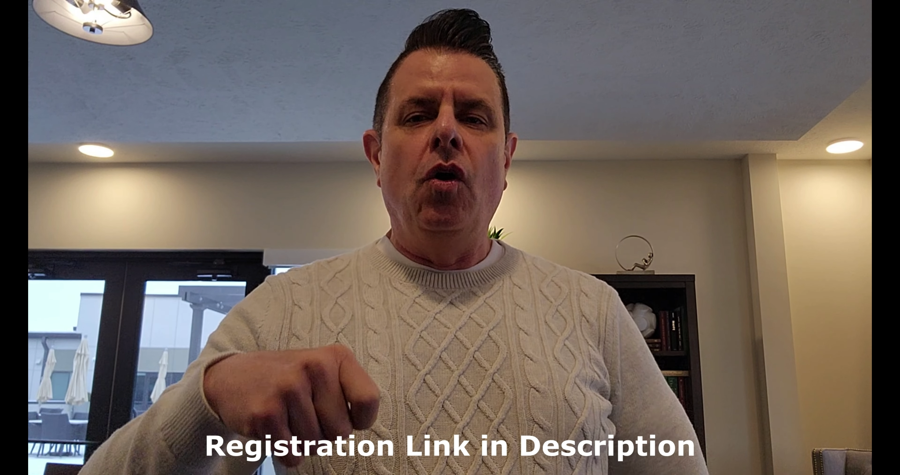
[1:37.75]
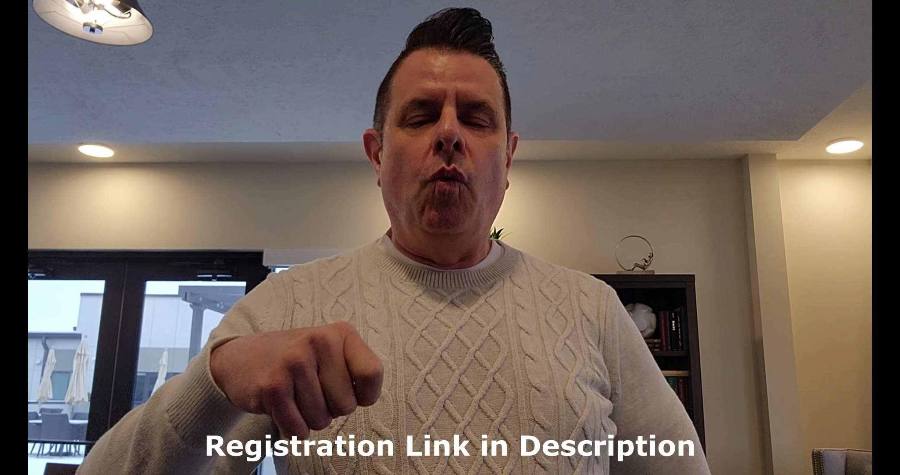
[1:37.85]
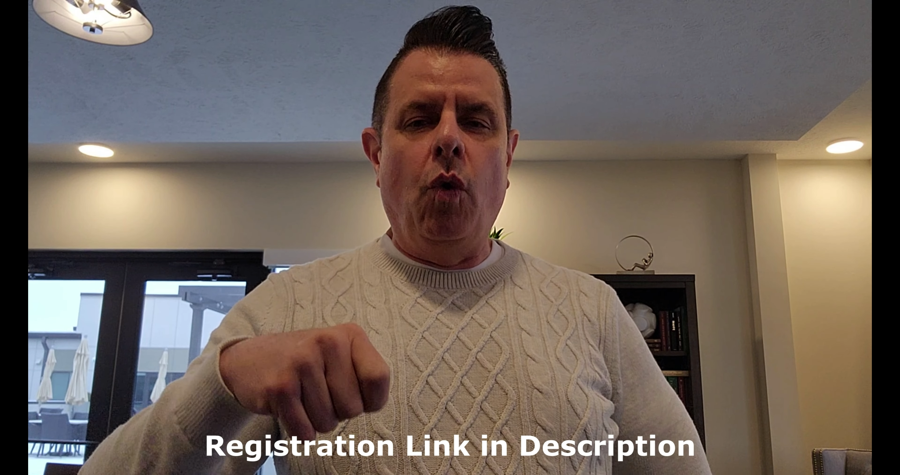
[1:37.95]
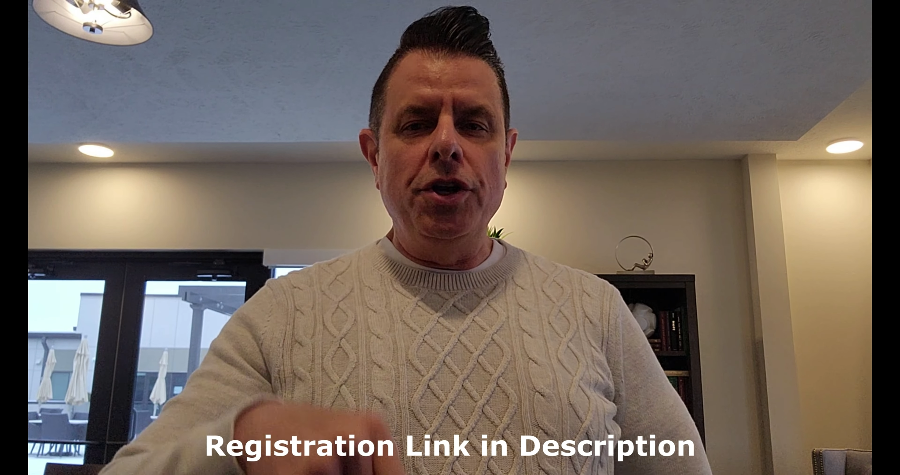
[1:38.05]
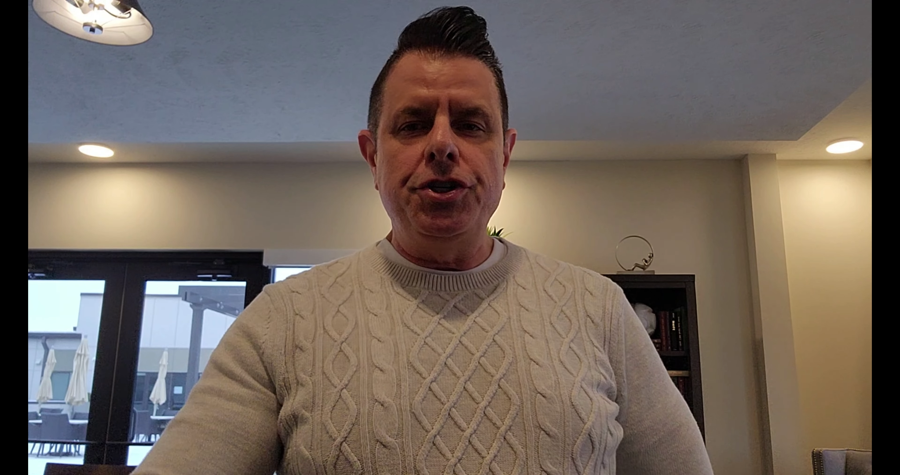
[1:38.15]

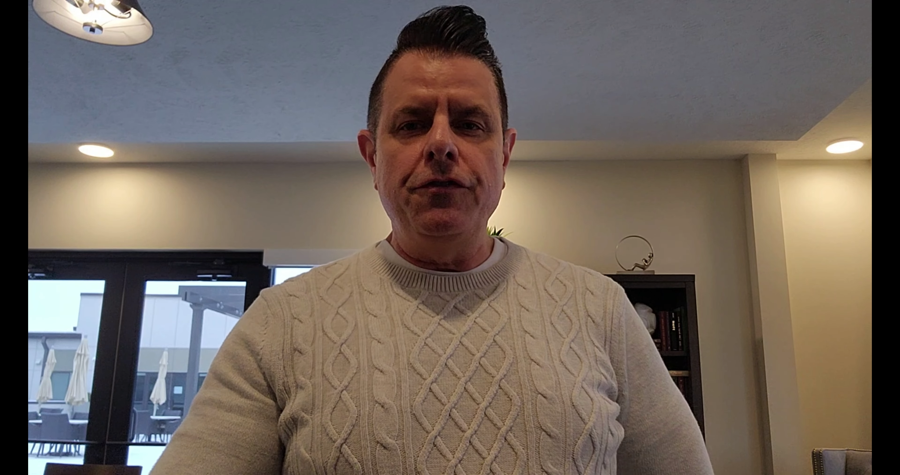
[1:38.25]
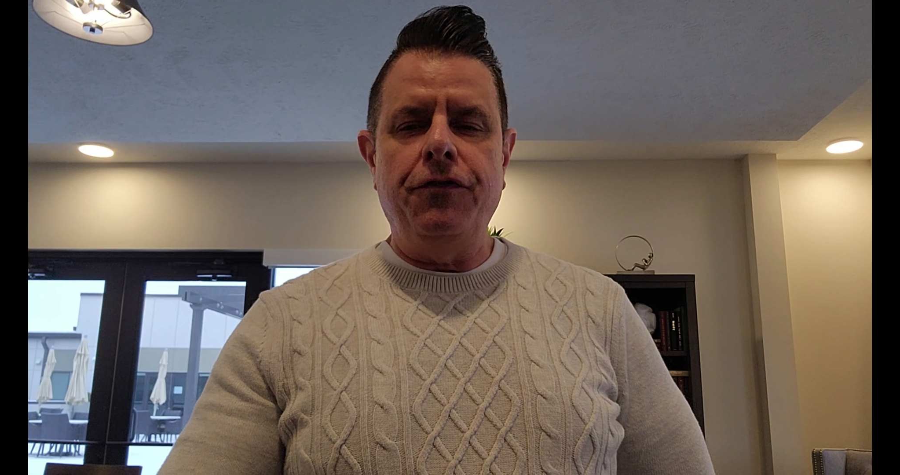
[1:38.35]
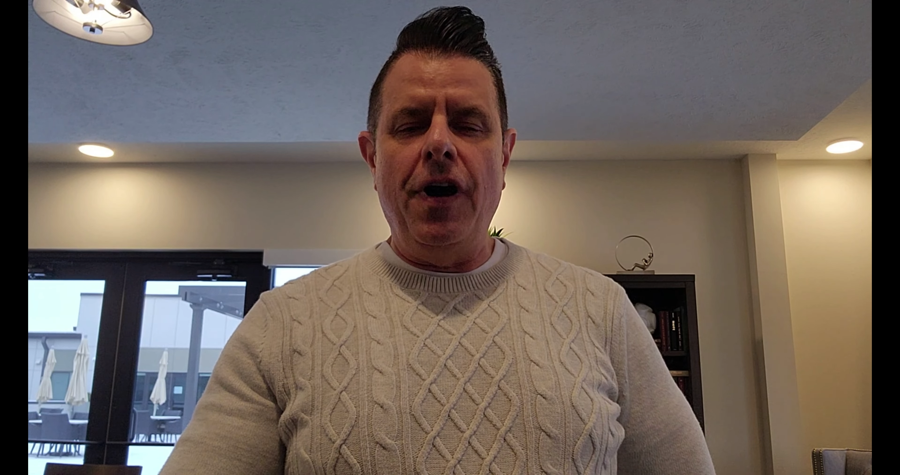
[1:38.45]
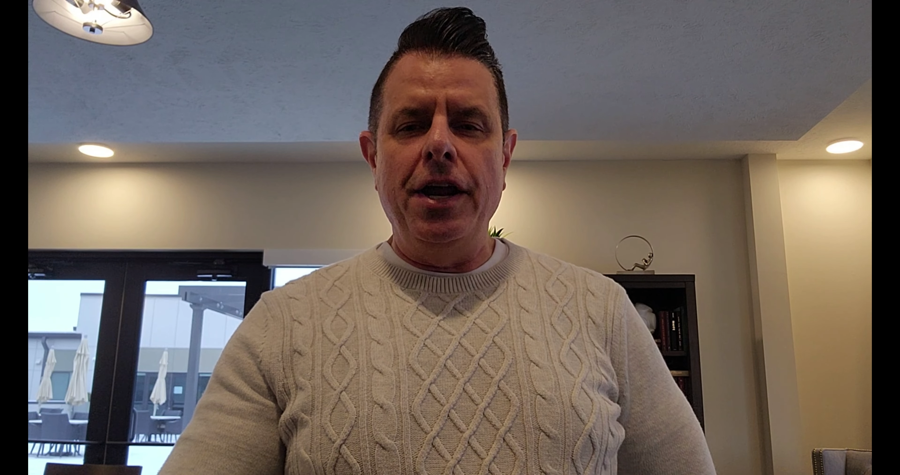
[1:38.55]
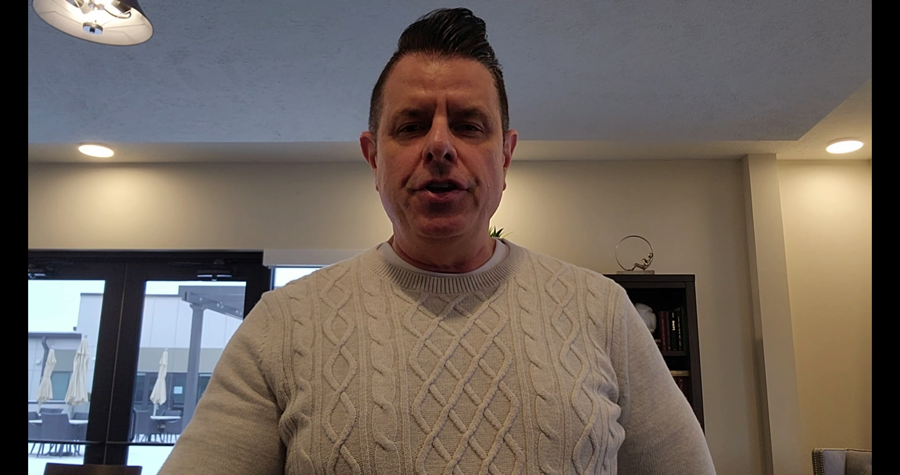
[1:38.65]
Once you
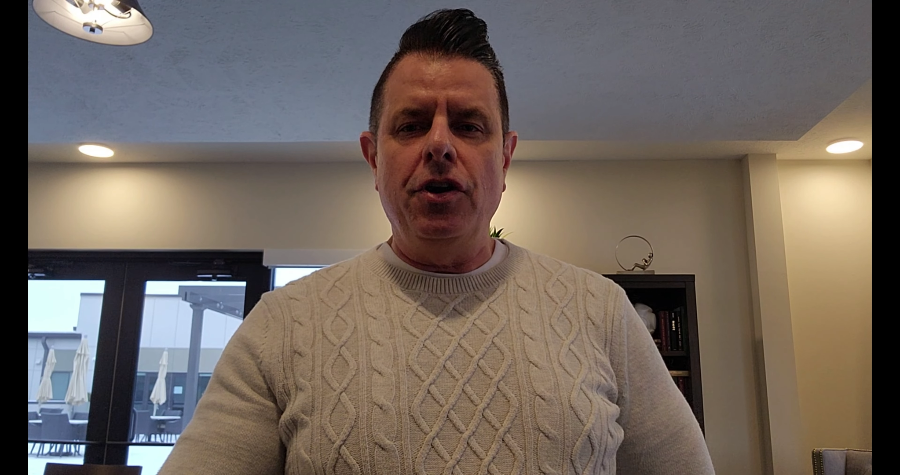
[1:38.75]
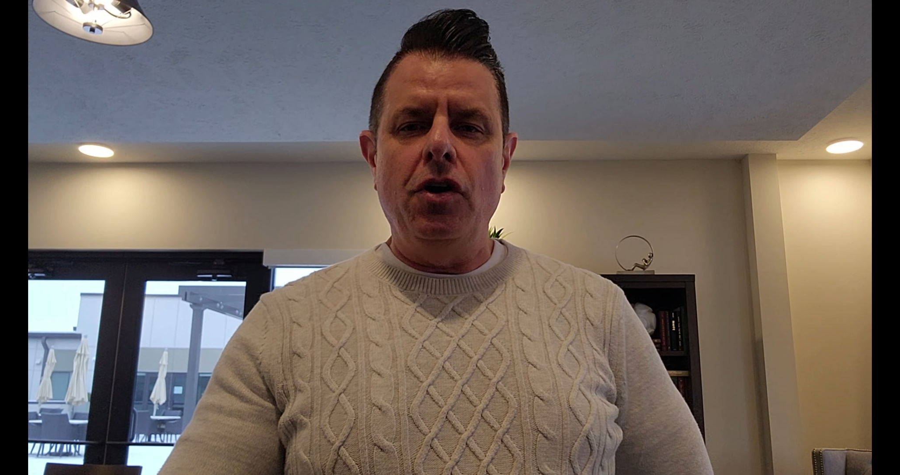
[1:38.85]
find your